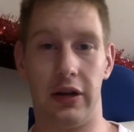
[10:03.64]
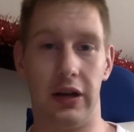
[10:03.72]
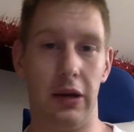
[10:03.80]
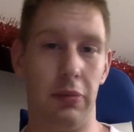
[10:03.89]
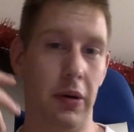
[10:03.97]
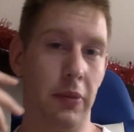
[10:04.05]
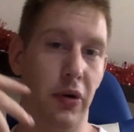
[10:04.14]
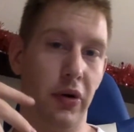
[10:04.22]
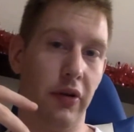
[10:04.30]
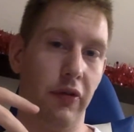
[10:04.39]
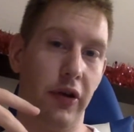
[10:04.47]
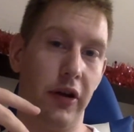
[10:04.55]
keeping
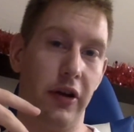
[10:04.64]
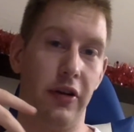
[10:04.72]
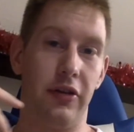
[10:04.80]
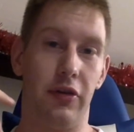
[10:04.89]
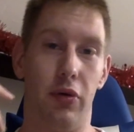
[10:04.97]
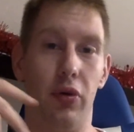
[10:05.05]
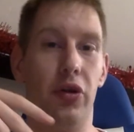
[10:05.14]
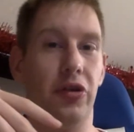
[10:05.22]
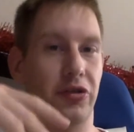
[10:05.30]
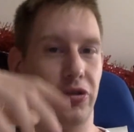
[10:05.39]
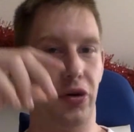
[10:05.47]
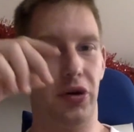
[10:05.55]
motivated is a whole other
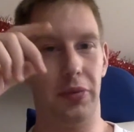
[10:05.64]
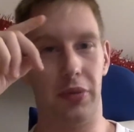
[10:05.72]
story,